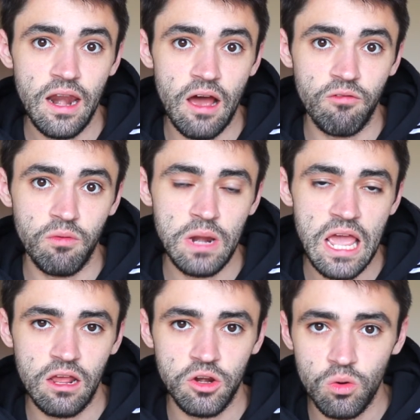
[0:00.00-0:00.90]
Now, from an
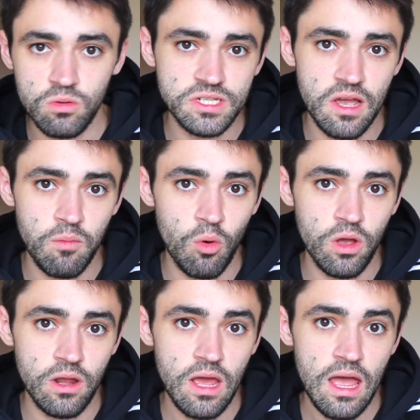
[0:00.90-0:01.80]
anecdotal
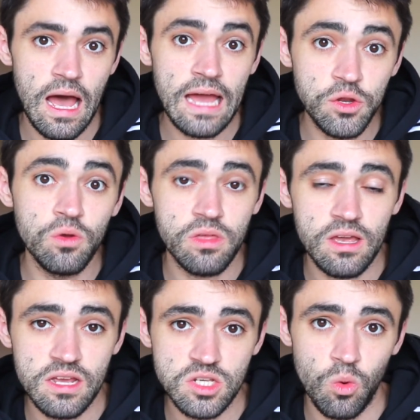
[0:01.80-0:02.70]
standpoint, I do
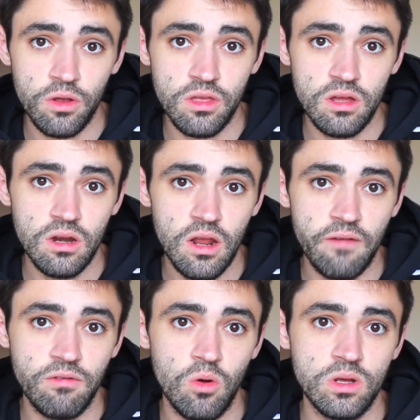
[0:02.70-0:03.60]
think it is worth it.
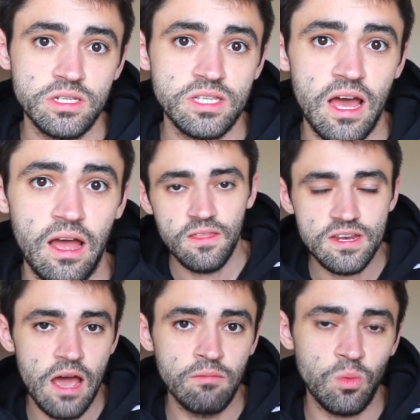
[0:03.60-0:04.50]
I've noticed that the
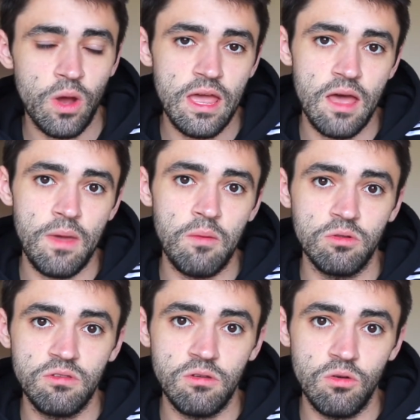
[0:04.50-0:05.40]
times when I am
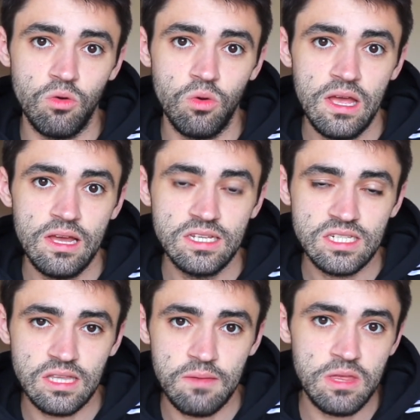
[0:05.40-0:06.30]
able to
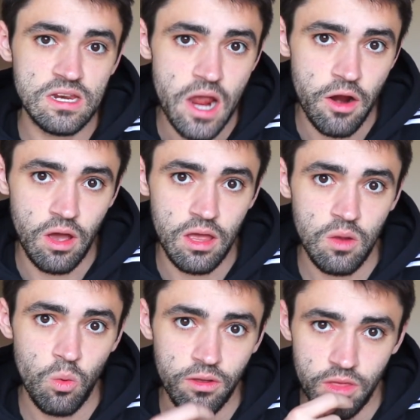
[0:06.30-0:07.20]
sleep the entire
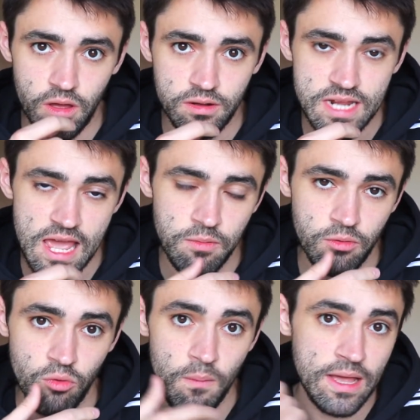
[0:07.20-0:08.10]
night, where the tape
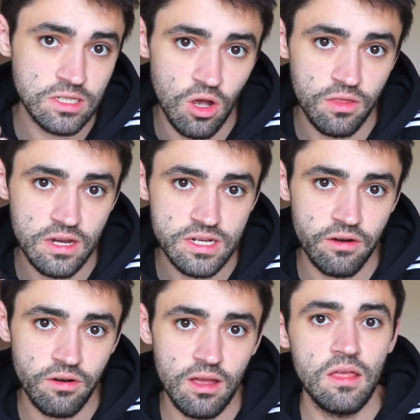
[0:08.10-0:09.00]
remains on the
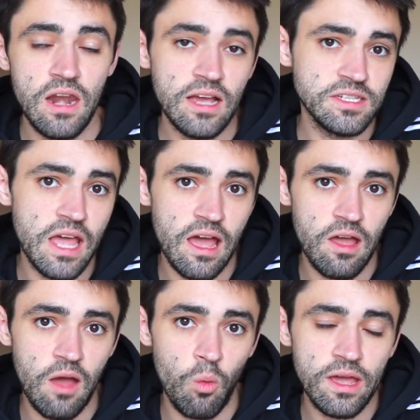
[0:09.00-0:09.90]
entire night, the next day
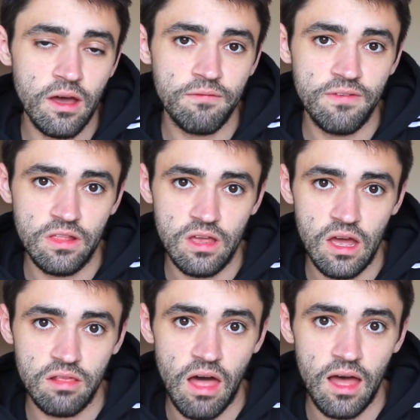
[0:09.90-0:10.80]
I wake up feeling
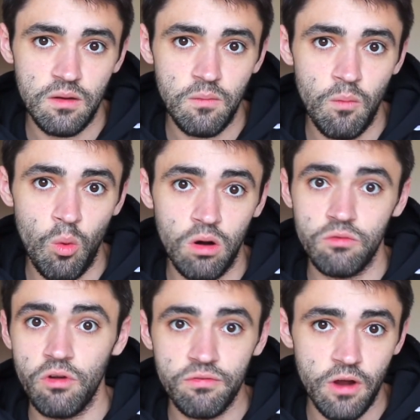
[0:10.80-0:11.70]
a lot more
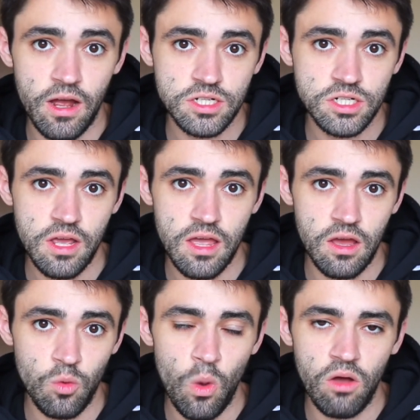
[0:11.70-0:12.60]
refreshed
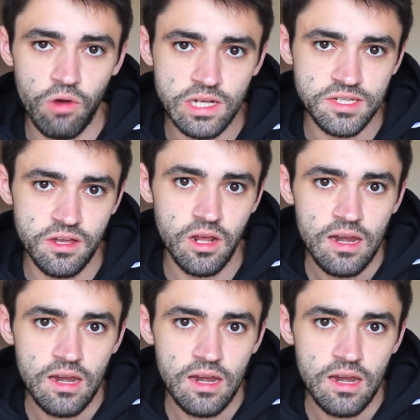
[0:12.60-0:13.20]
and well rested.